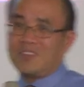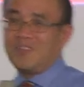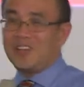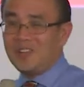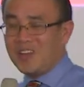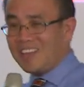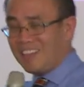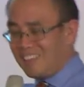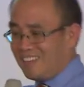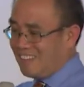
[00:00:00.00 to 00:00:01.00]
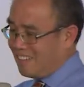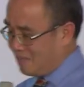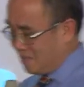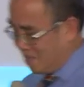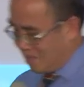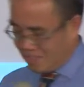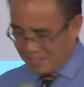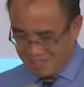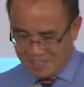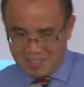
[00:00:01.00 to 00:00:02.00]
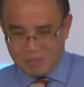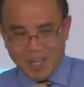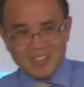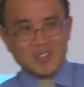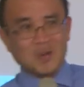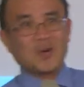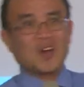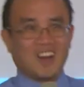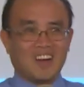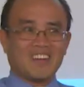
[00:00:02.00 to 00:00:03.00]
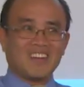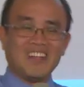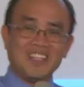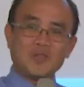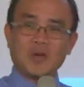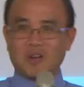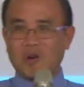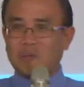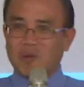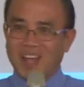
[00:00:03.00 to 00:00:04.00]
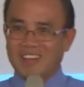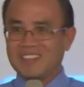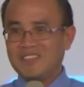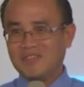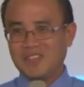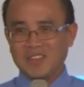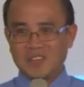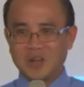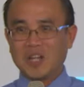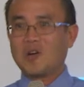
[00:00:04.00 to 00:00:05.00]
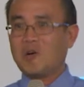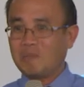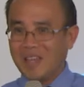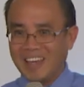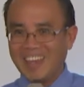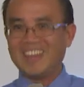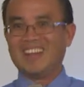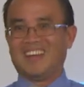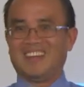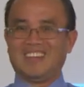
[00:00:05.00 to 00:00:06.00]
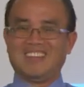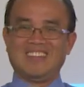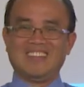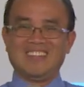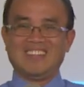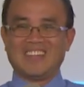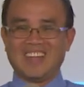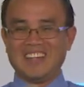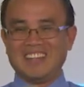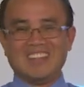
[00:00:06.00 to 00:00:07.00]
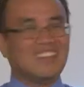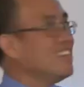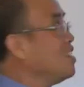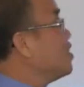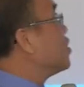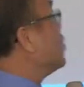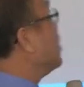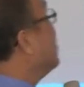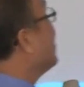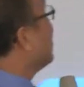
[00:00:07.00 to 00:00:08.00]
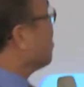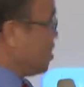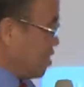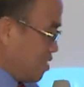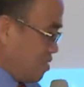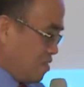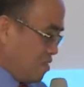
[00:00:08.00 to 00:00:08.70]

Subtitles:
when you look at the balanced scorecard, it is quite comprehensive, quite complicated, right? So when you look at this